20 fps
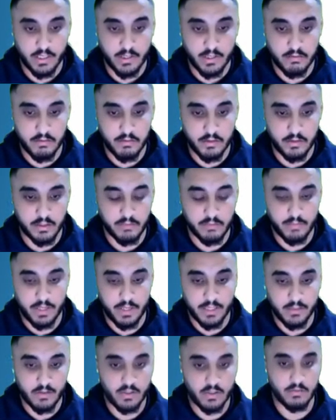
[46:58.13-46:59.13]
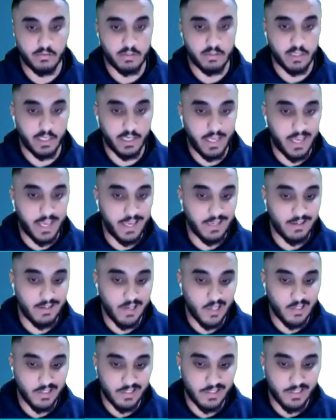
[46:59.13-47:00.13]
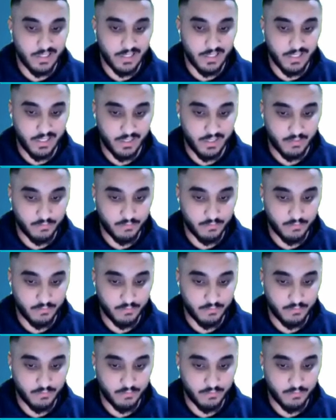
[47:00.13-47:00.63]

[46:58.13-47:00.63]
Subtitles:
you can pay as cheap as like $8 a year.